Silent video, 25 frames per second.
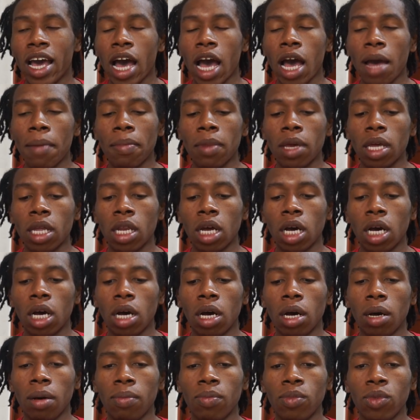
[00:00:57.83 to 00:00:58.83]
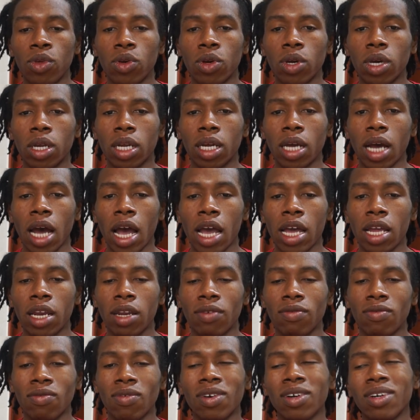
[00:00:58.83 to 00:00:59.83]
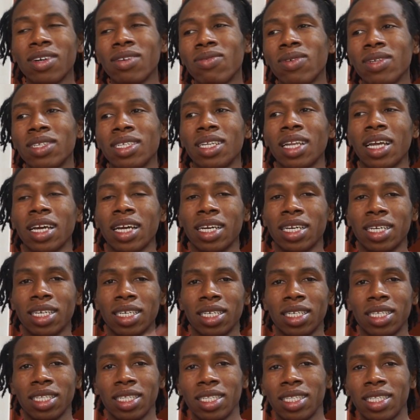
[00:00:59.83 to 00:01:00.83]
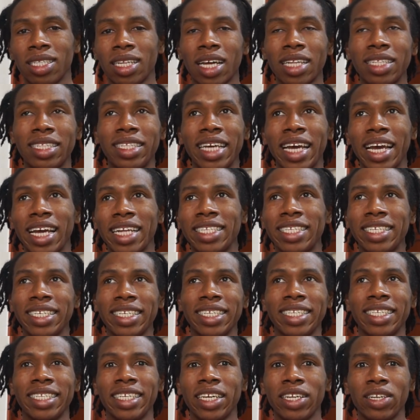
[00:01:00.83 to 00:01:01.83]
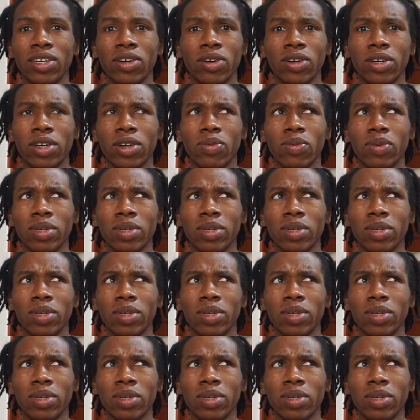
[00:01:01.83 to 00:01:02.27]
I mean, you could kind of, well, it wasn't like a dancing scene, or there